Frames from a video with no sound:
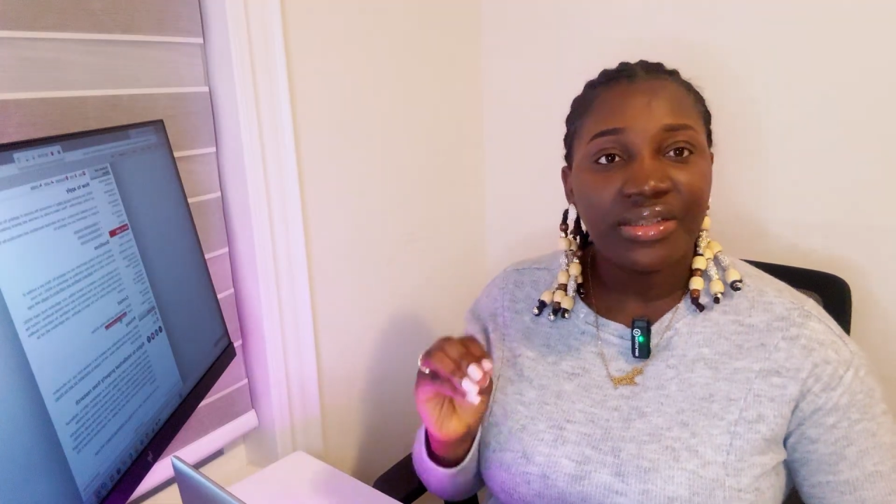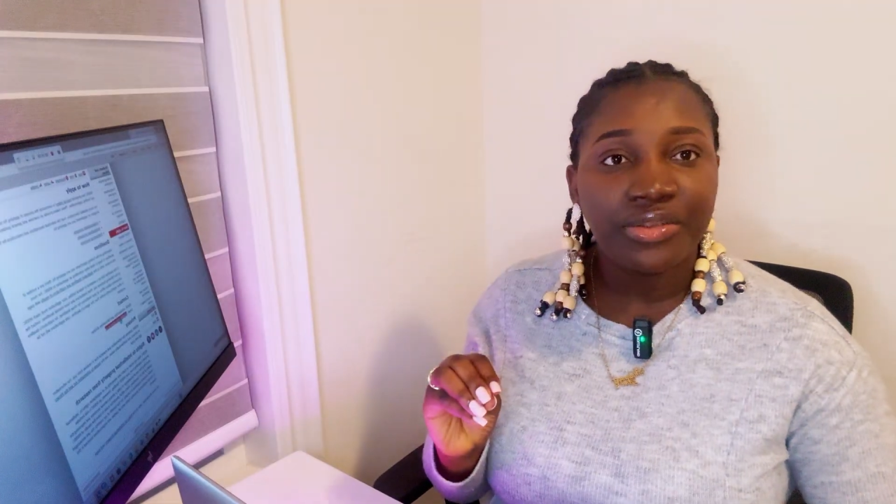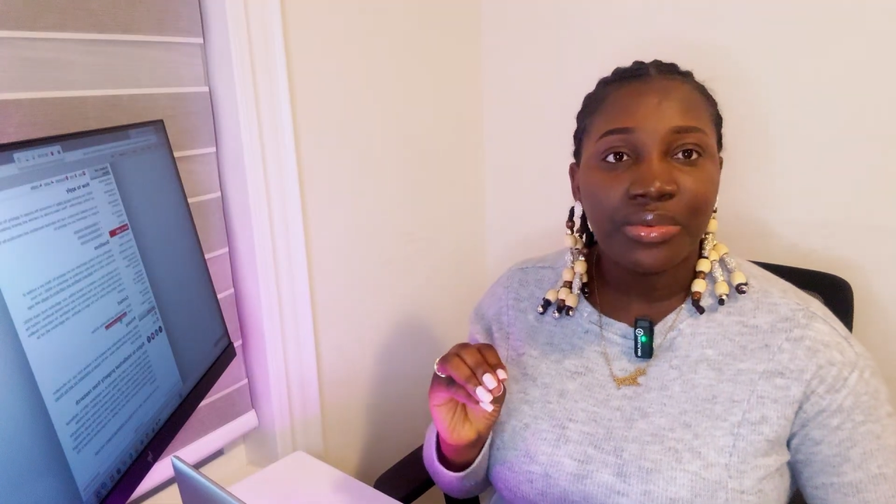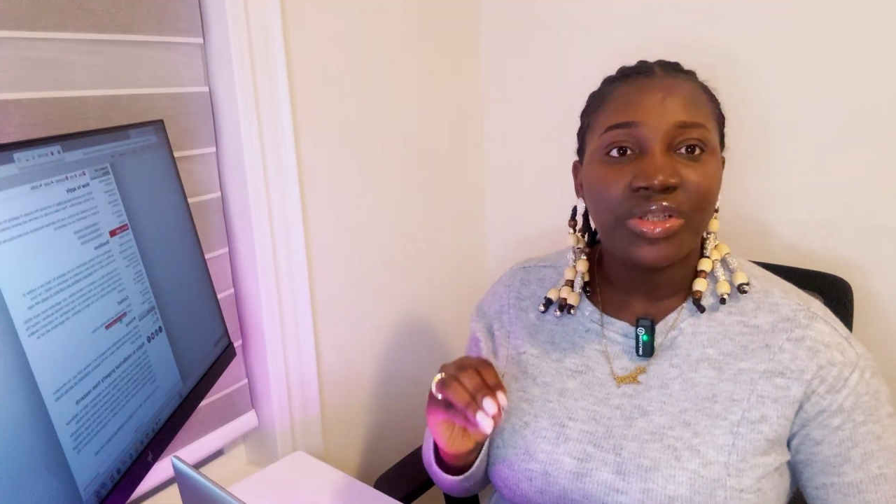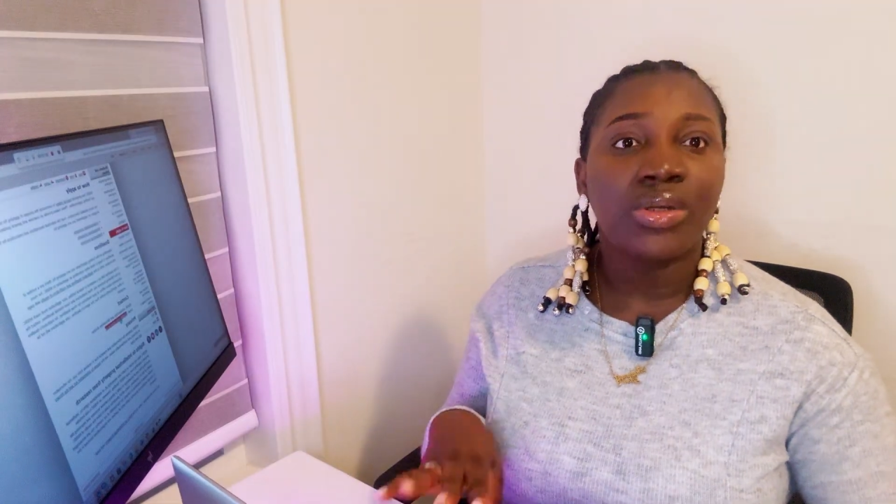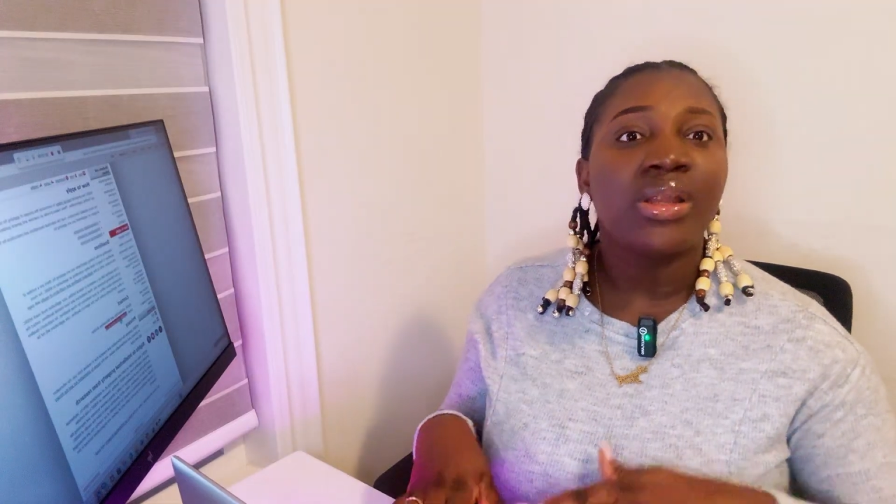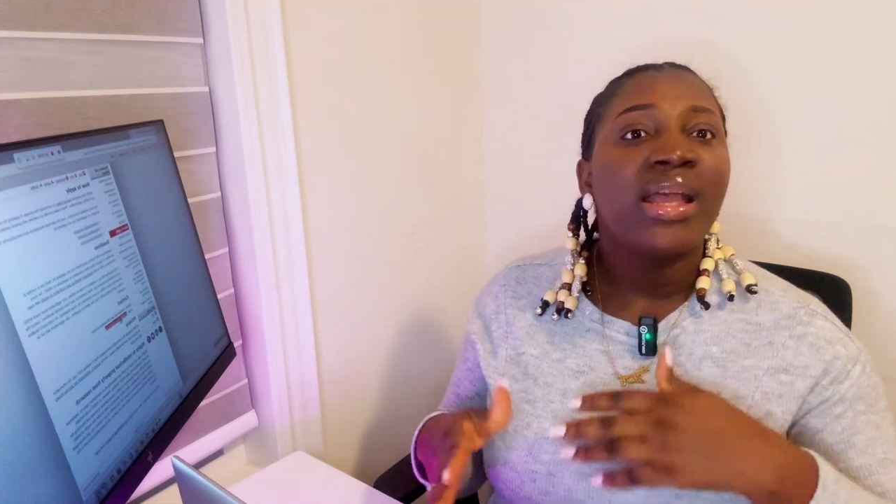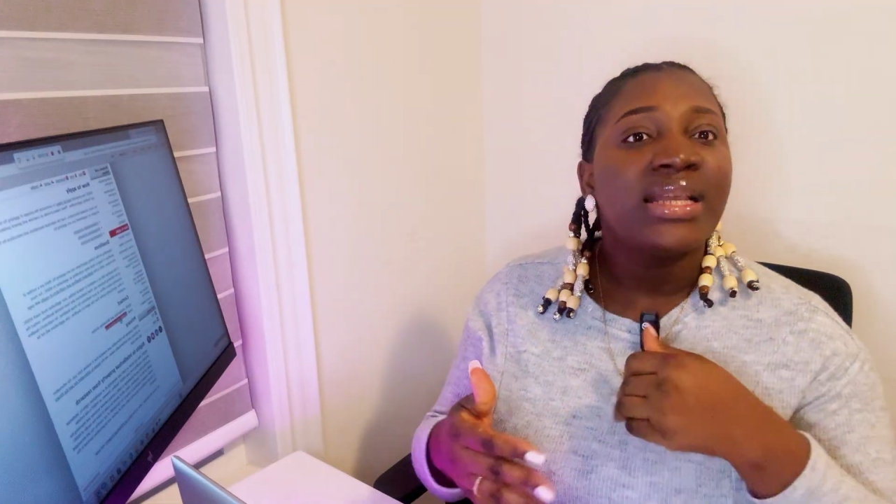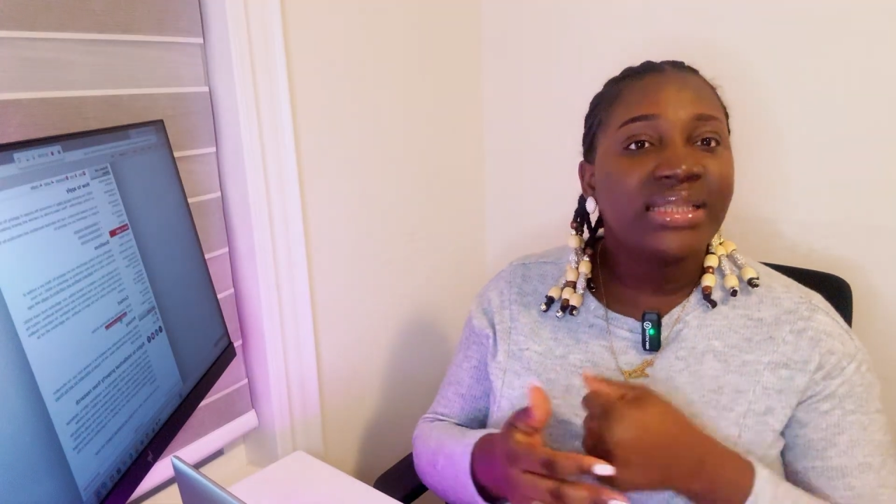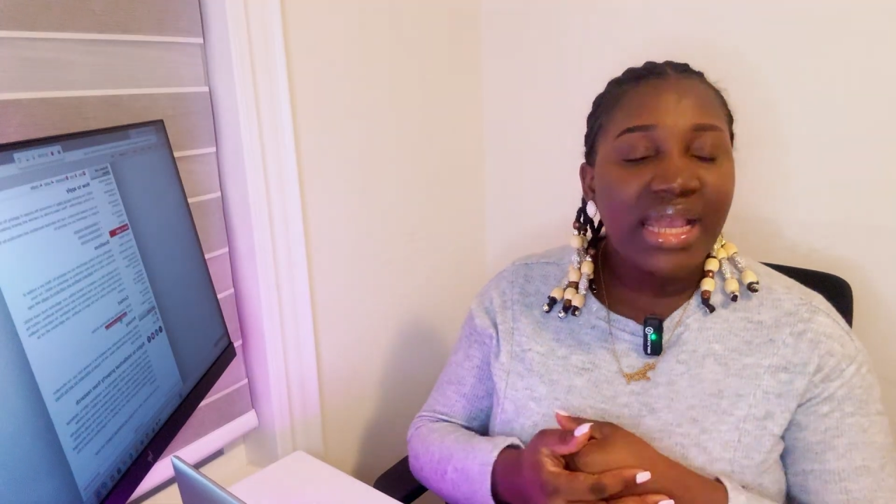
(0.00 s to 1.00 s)
information,
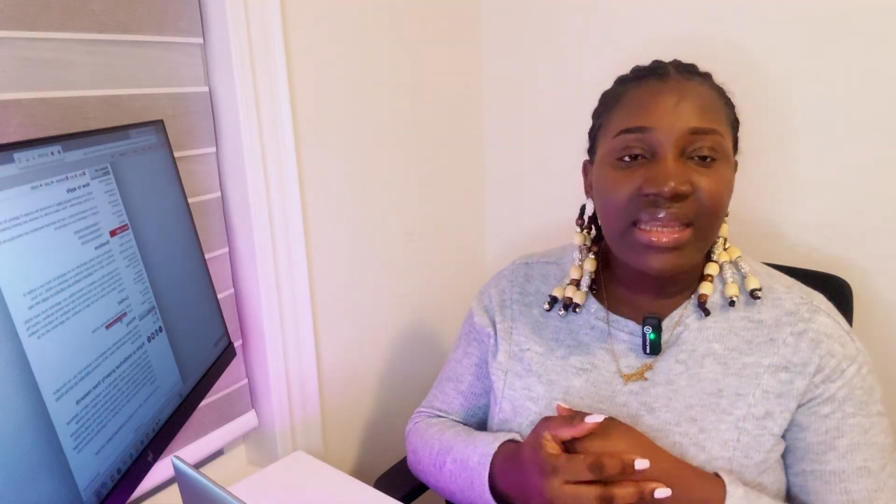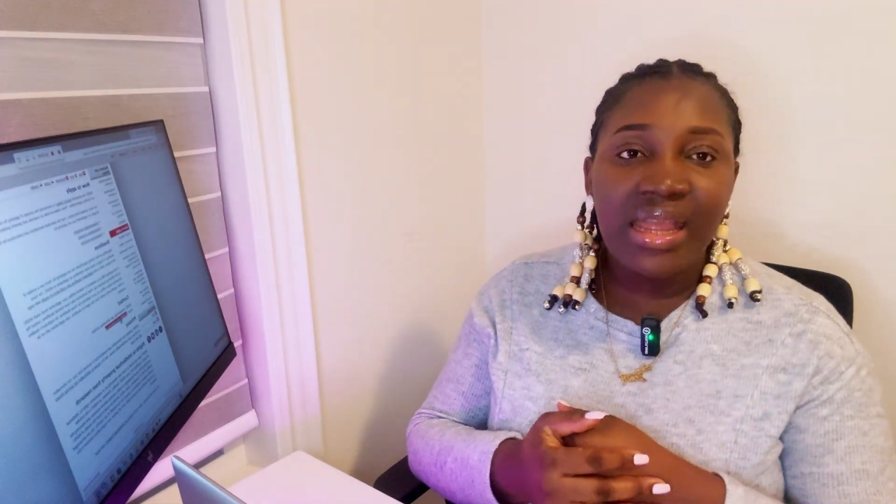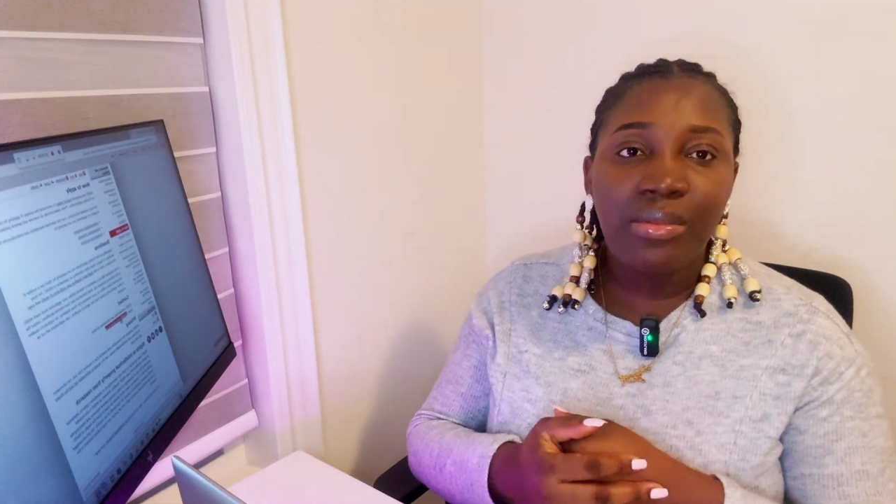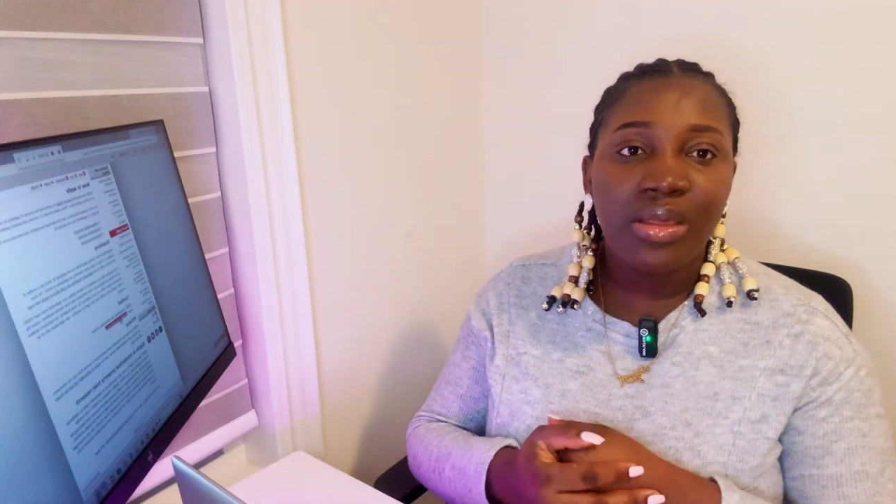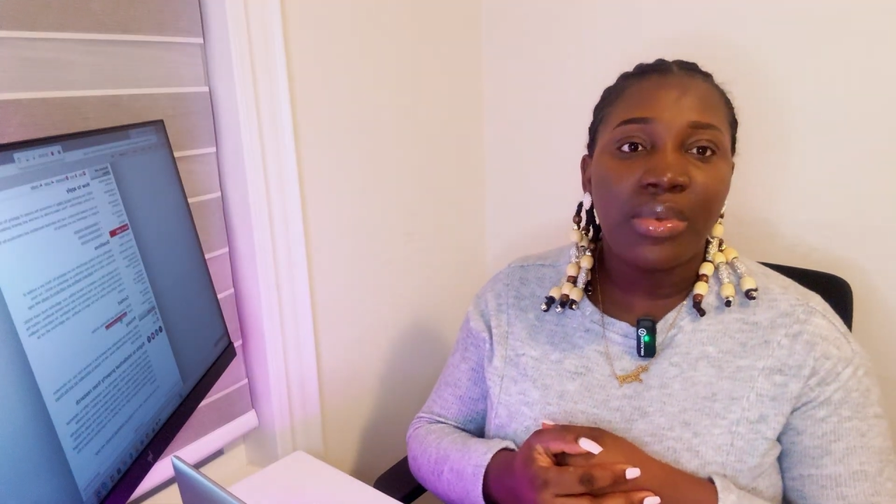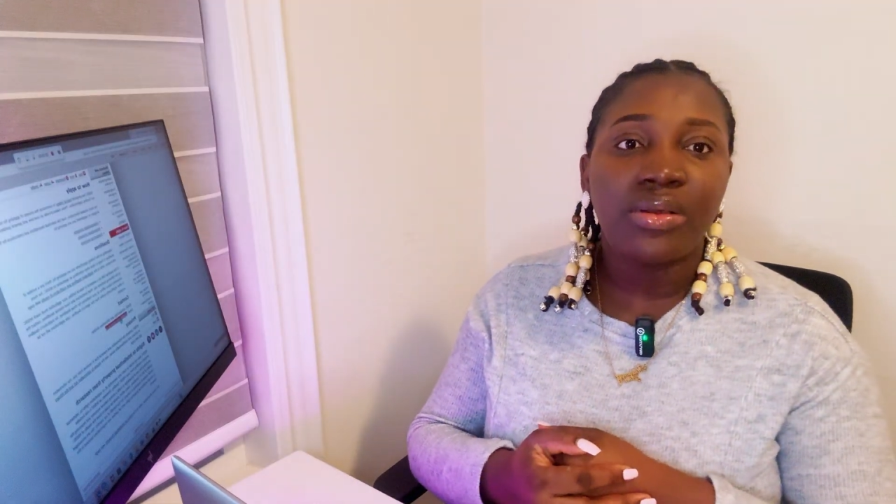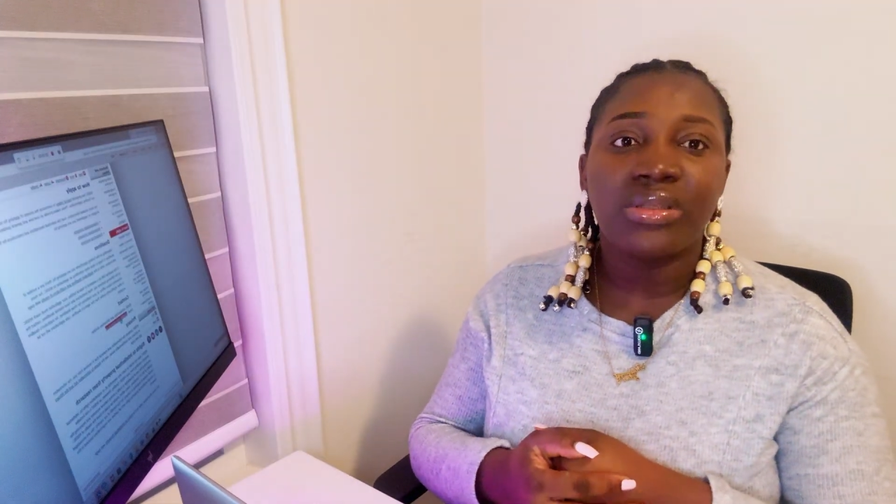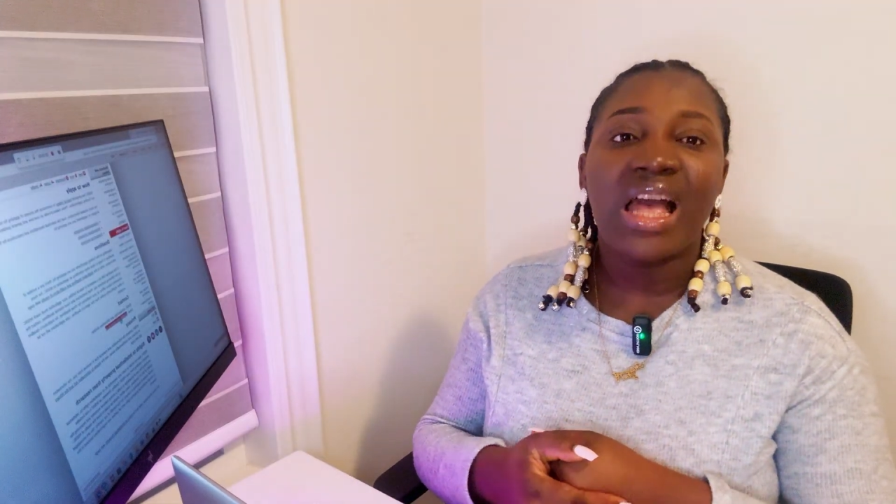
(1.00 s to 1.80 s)
send them emails.